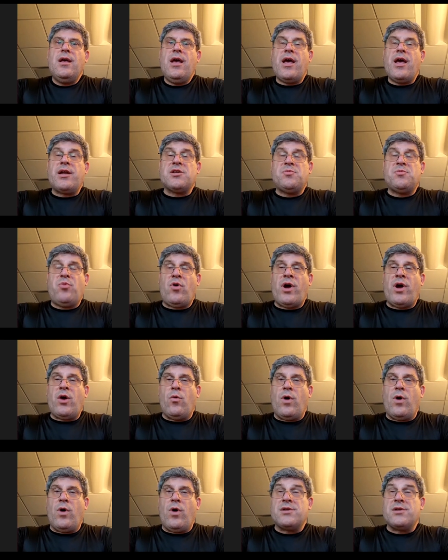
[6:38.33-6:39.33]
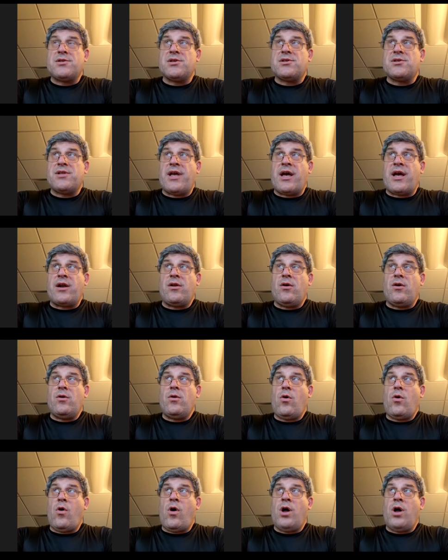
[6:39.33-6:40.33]
And his point was, is that
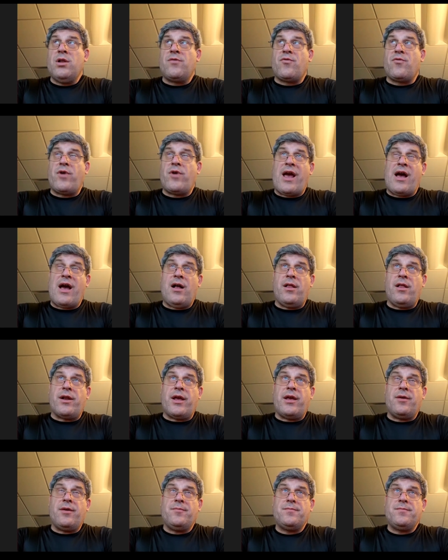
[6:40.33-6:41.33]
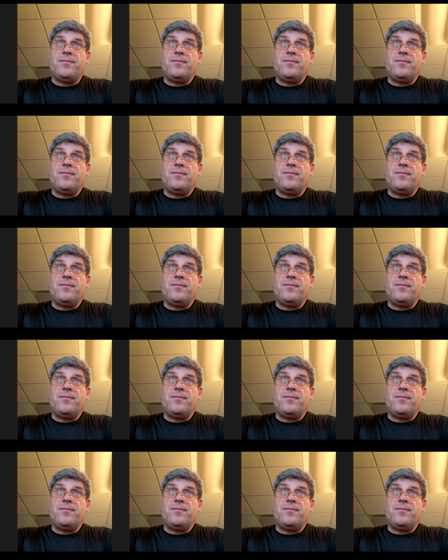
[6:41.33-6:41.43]
all of reality